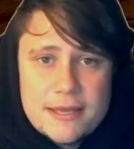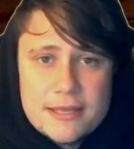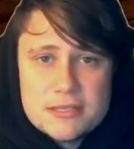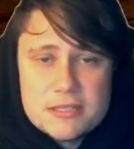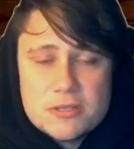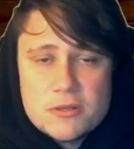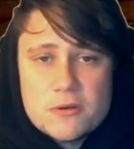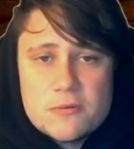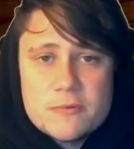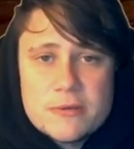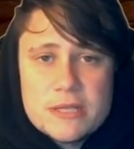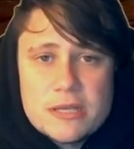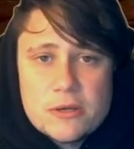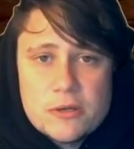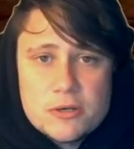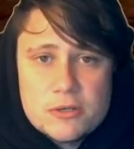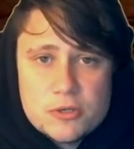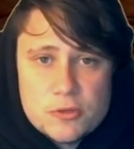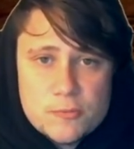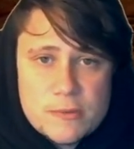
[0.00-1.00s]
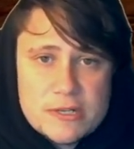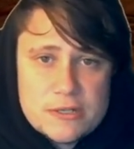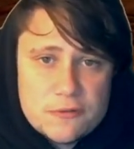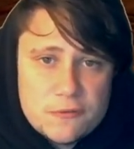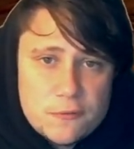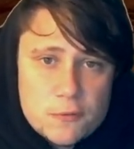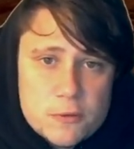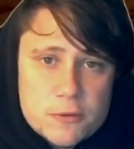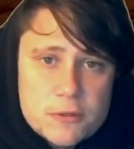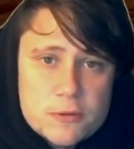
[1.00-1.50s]
it's not really going to do much
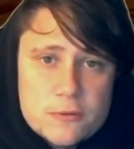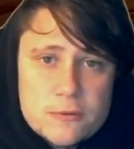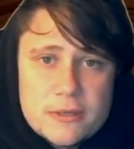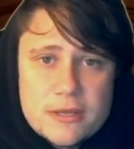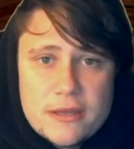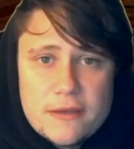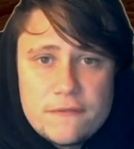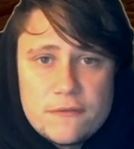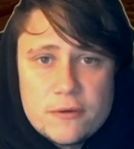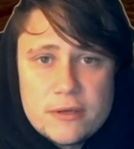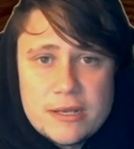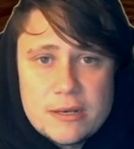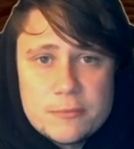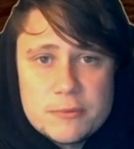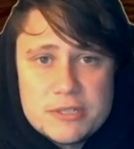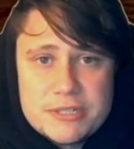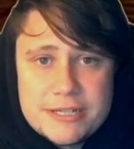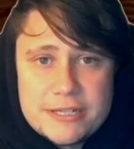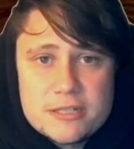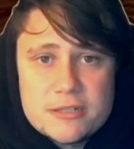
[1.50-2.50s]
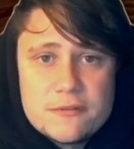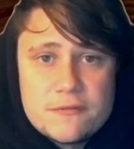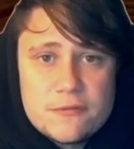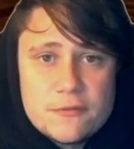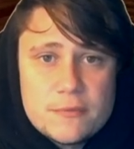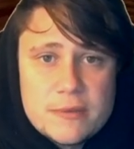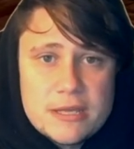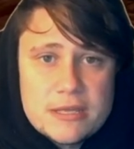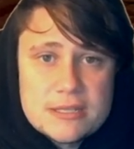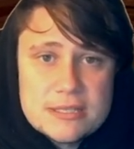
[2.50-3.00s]
for you if you're getting protected
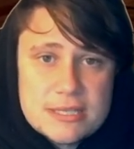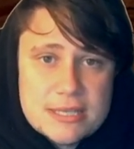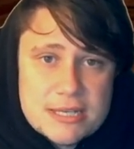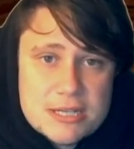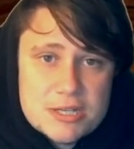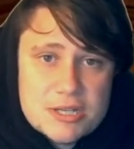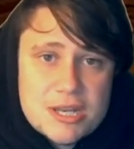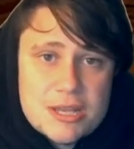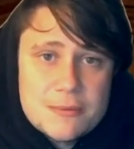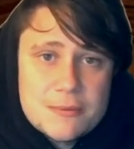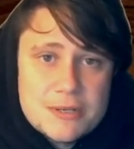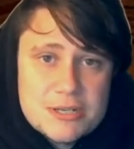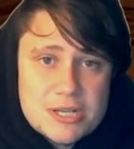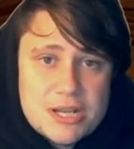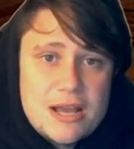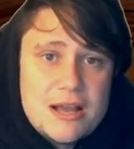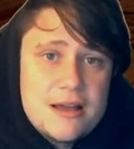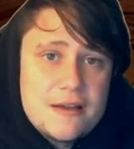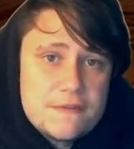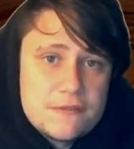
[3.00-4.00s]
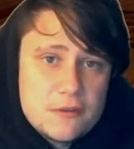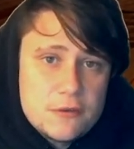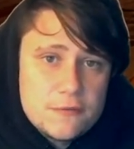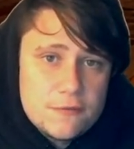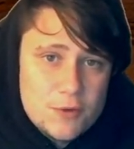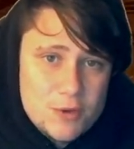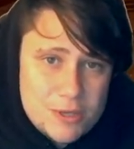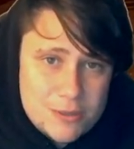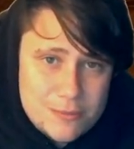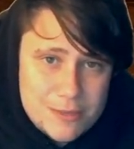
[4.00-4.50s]
from that slash damage after you've
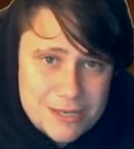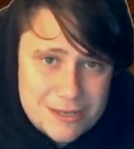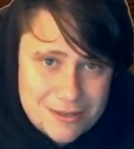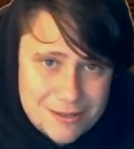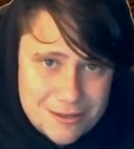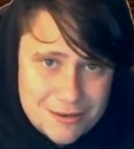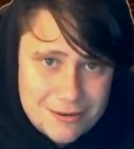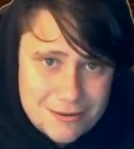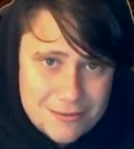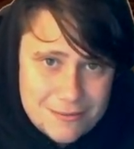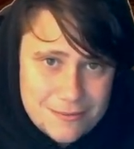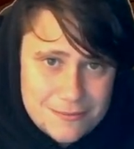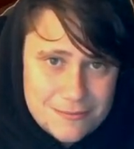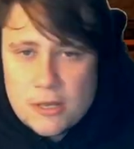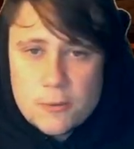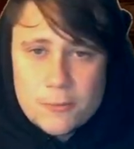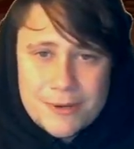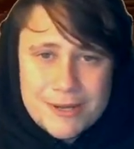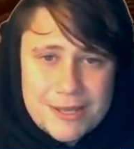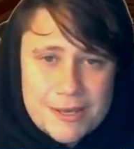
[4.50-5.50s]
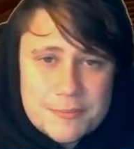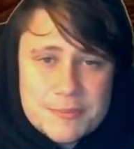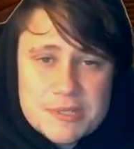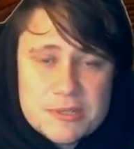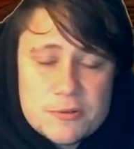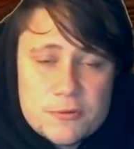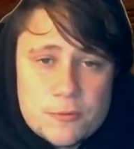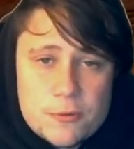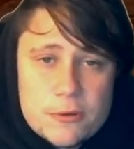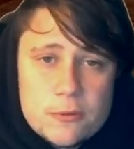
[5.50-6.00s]
already been hit. When it comes
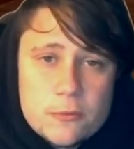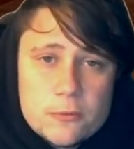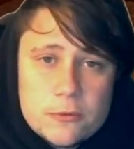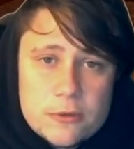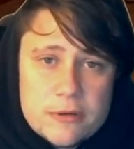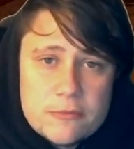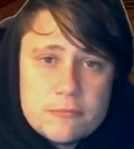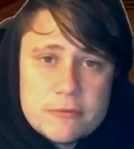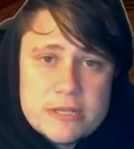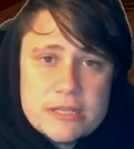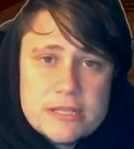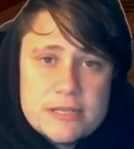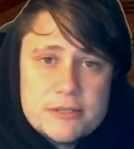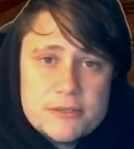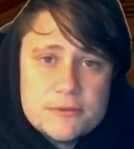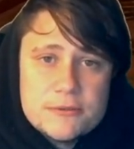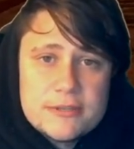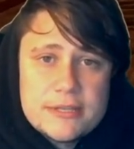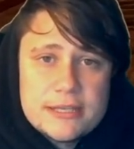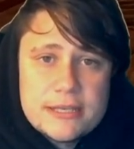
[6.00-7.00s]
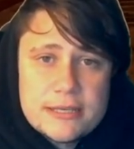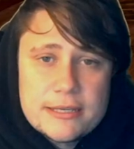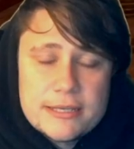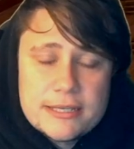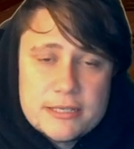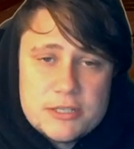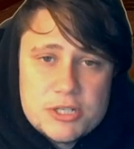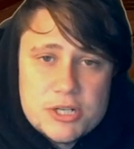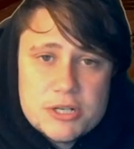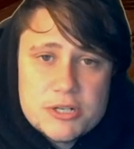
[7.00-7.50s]
to Grit Ward, I really do think in
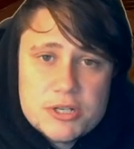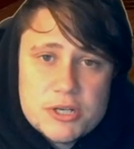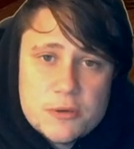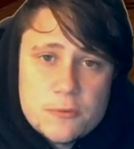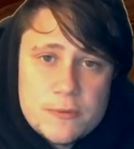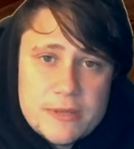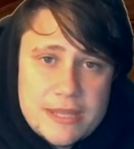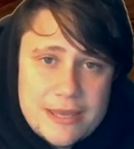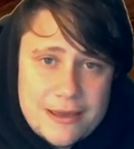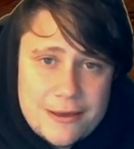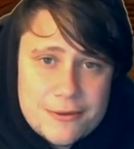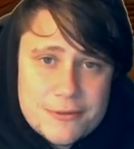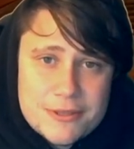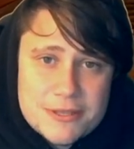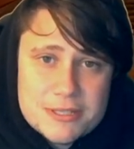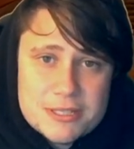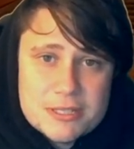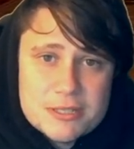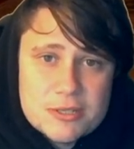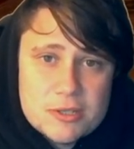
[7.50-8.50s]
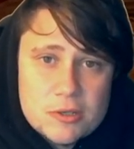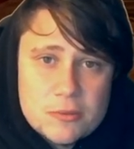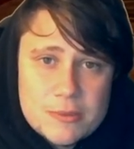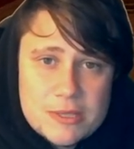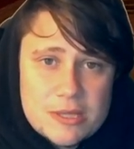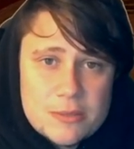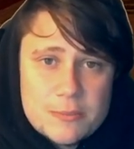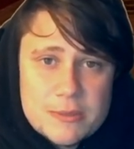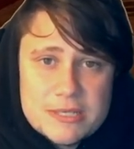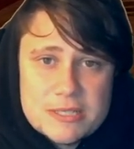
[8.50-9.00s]
conjunction with health, this is going to be
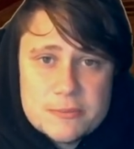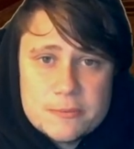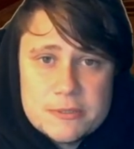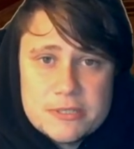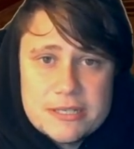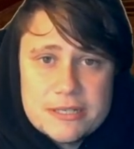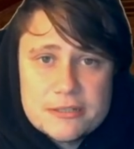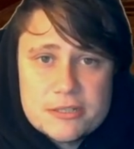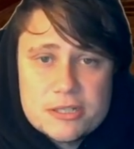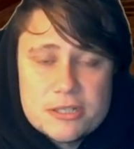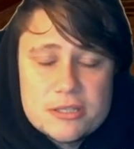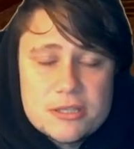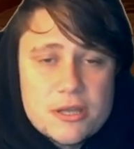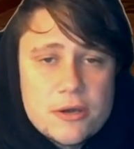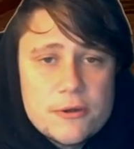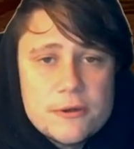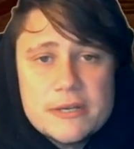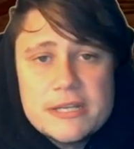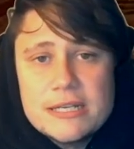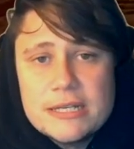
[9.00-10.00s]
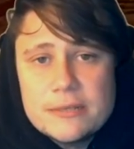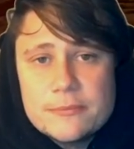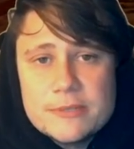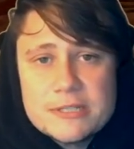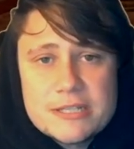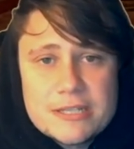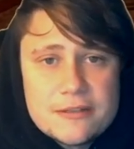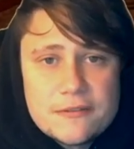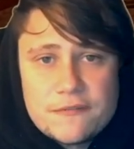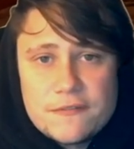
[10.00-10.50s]
the best protection. The only
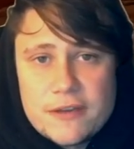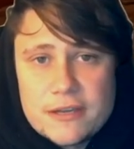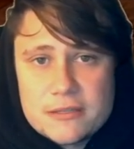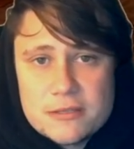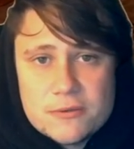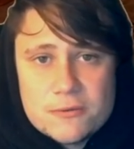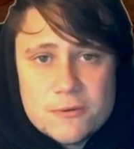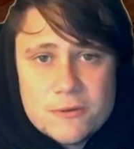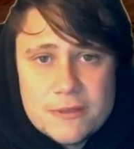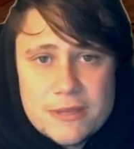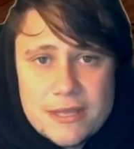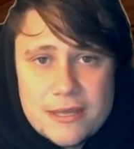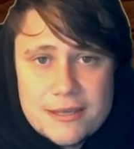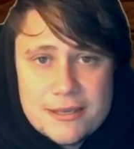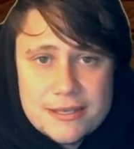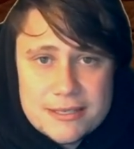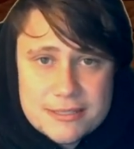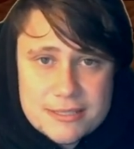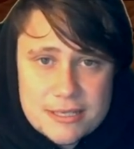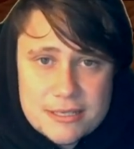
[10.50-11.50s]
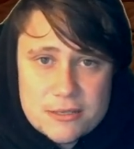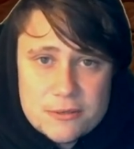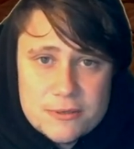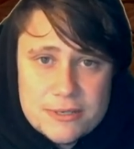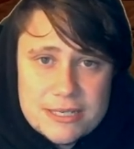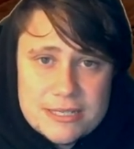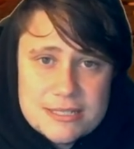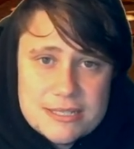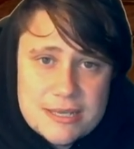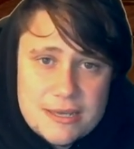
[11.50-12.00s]
limiting factor on that is that you
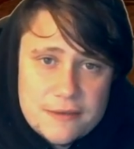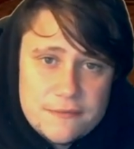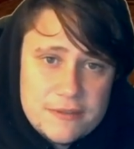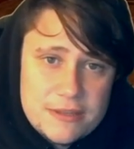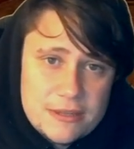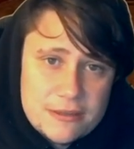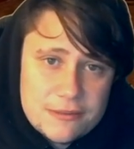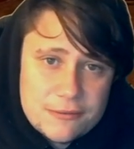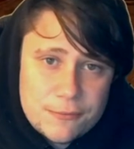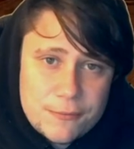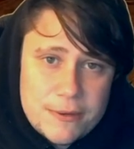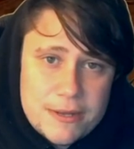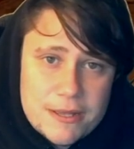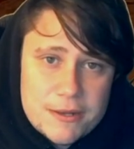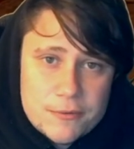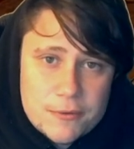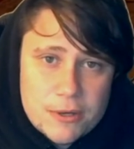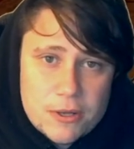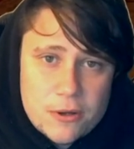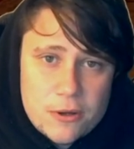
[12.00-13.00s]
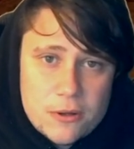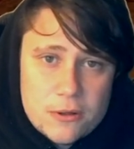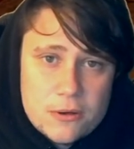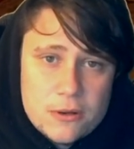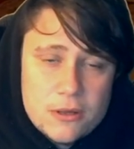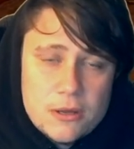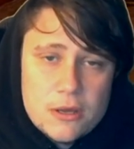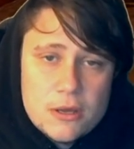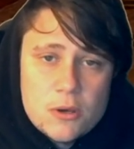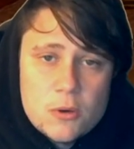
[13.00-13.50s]
need to have either 300 con,